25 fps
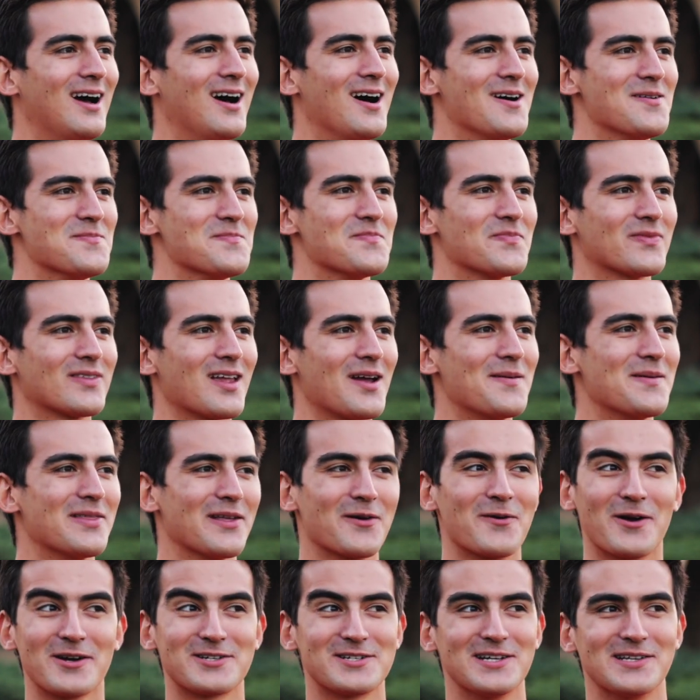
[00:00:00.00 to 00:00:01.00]
Um, I
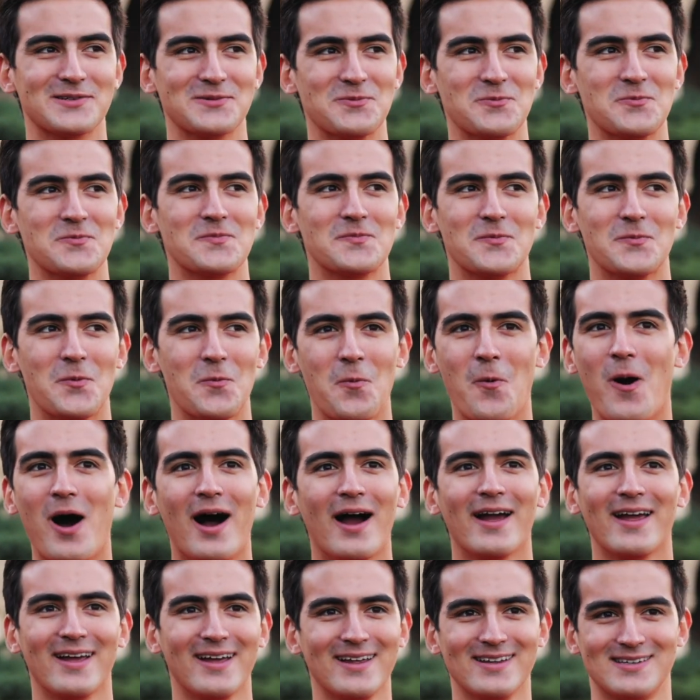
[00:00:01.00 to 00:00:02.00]
mean, the question is,
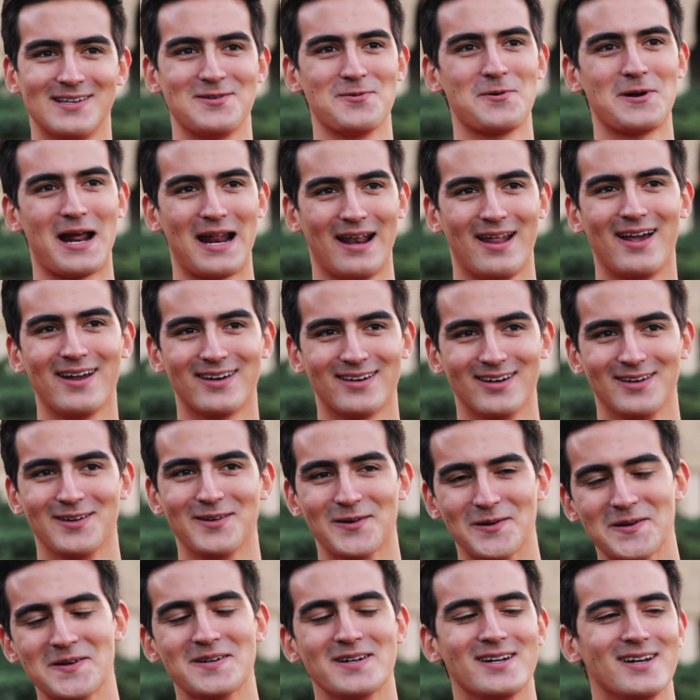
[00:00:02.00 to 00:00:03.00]
why is it what I
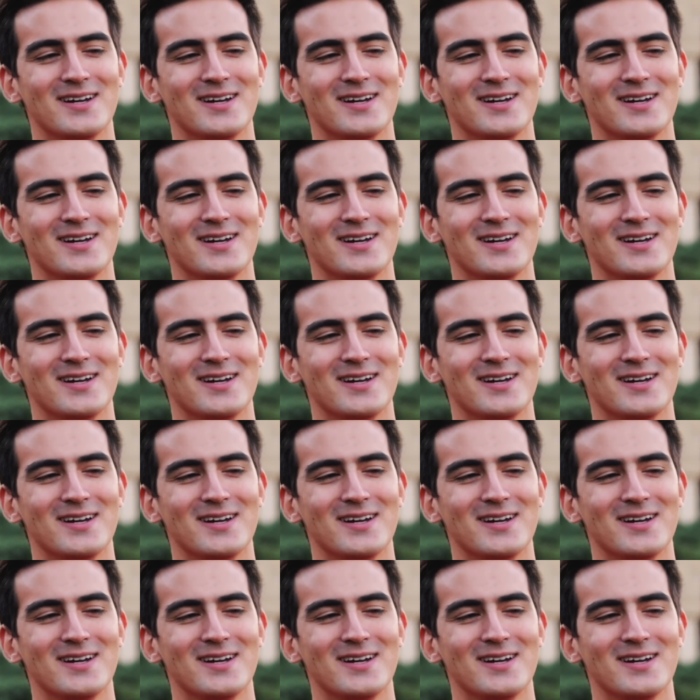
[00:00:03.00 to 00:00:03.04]
like to